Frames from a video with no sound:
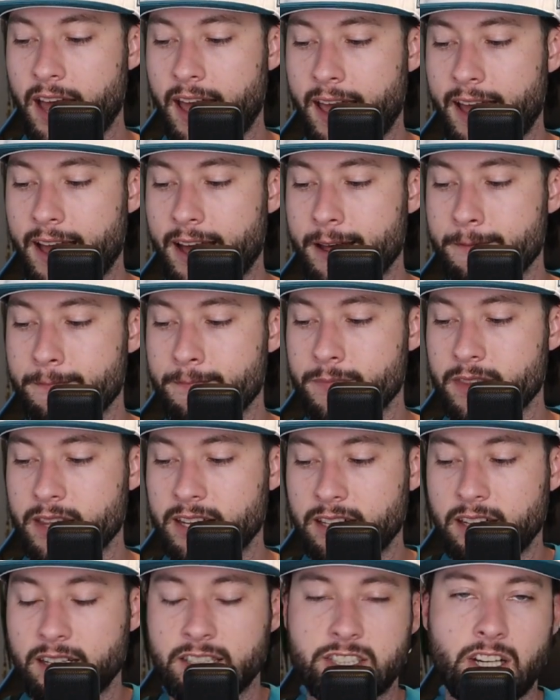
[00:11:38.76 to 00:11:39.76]
And
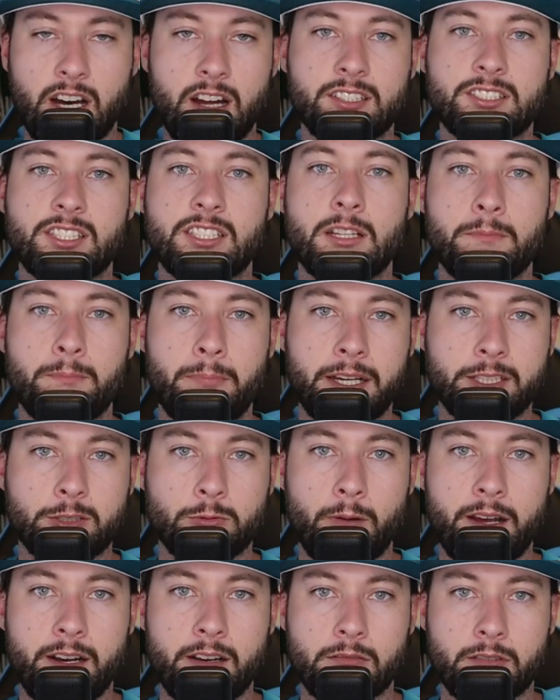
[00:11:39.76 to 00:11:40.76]
it, it's honestly the
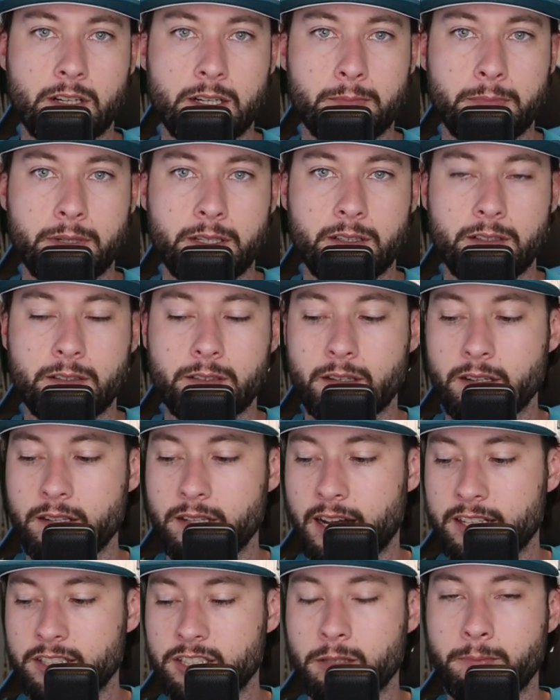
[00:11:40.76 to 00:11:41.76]
best way to rebuild.
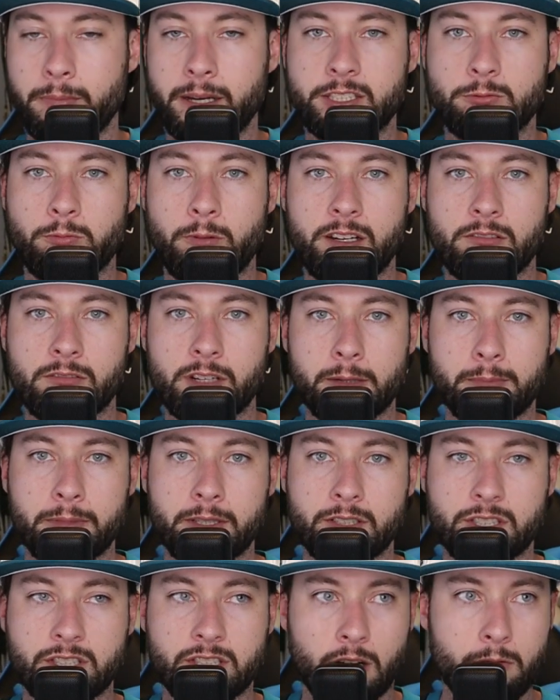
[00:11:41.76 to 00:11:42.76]
That is the best way to
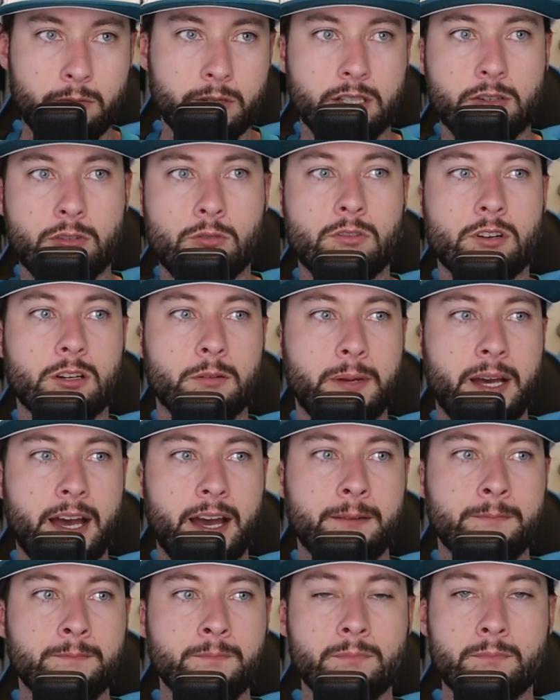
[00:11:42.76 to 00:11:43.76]
rebuild. Start with your
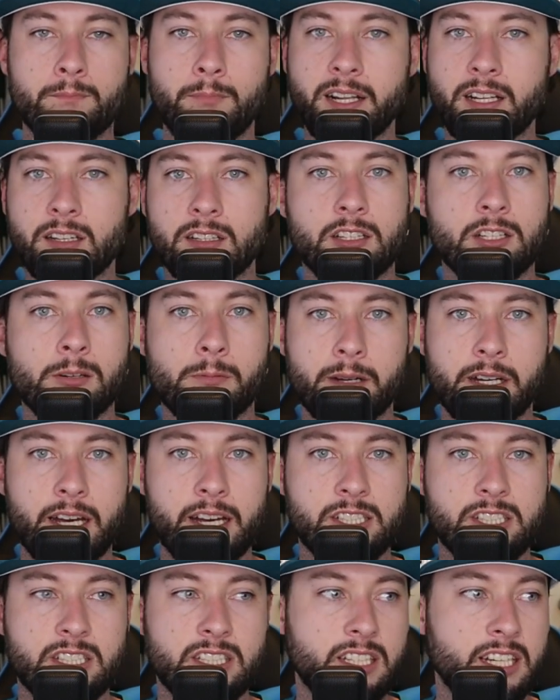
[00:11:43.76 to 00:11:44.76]
quarterback. Make the
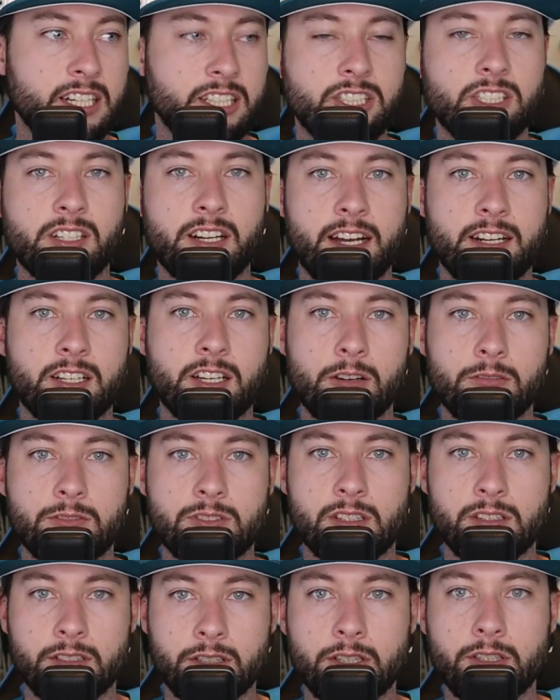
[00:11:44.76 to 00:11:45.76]
determination. Is your head
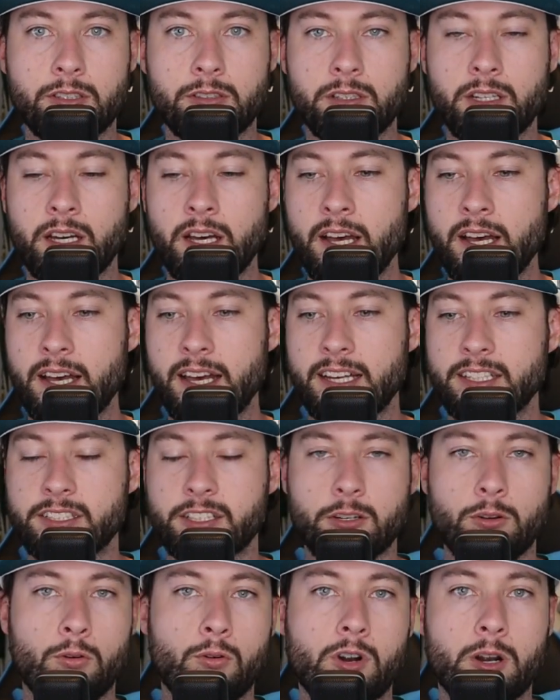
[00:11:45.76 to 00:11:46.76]
coach the dude? Is
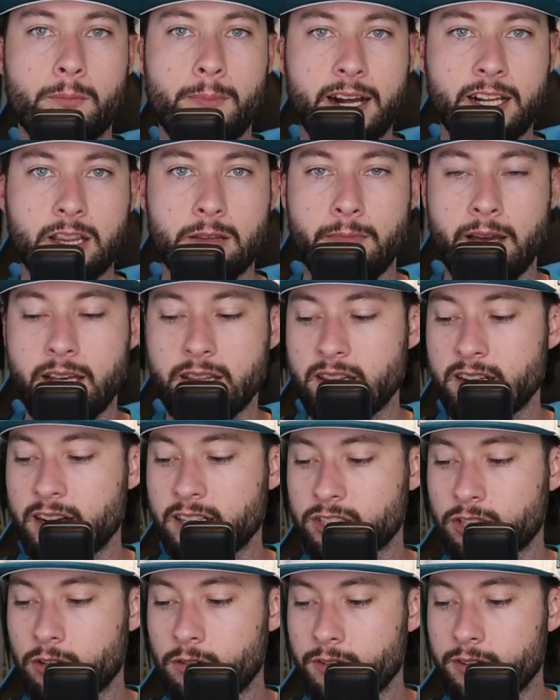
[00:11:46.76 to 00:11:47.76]
the quarterback the main thing
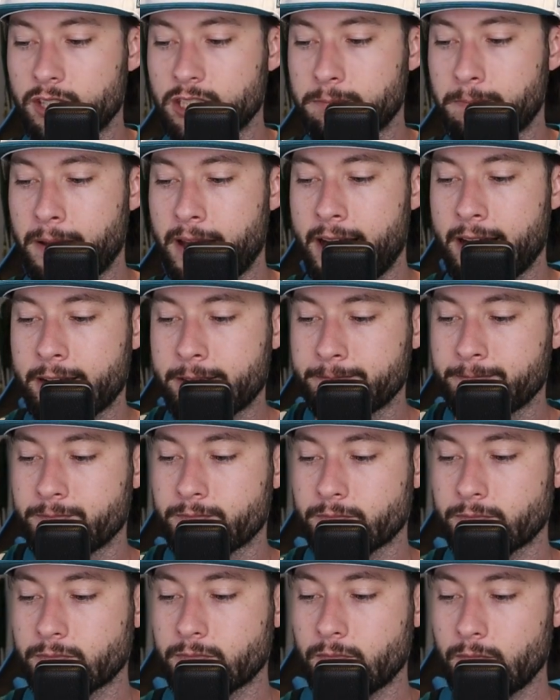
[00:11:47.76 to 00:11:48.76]
that's holding us back?
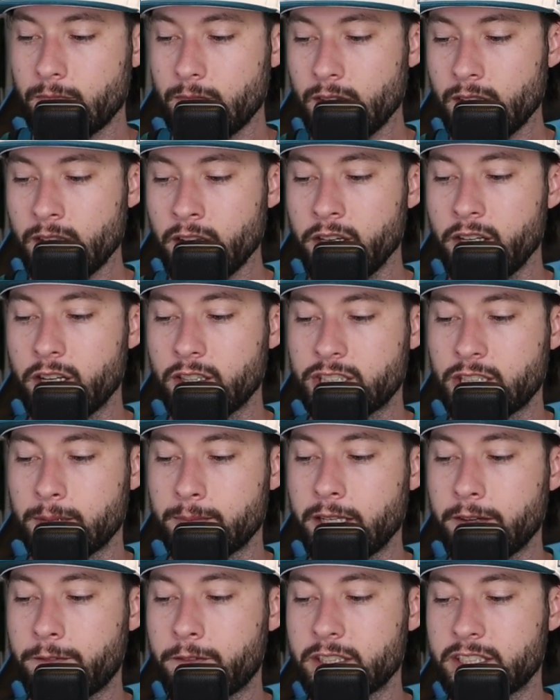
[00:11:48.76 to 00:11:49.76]
You know,
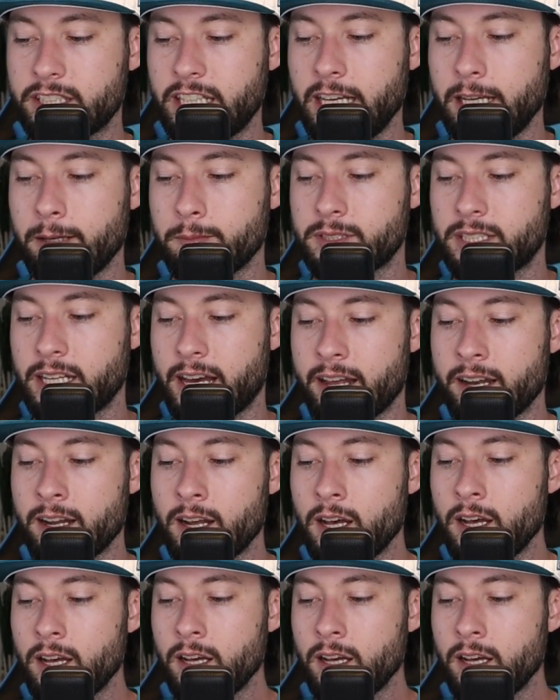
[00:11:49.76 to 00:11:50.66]
some different teams that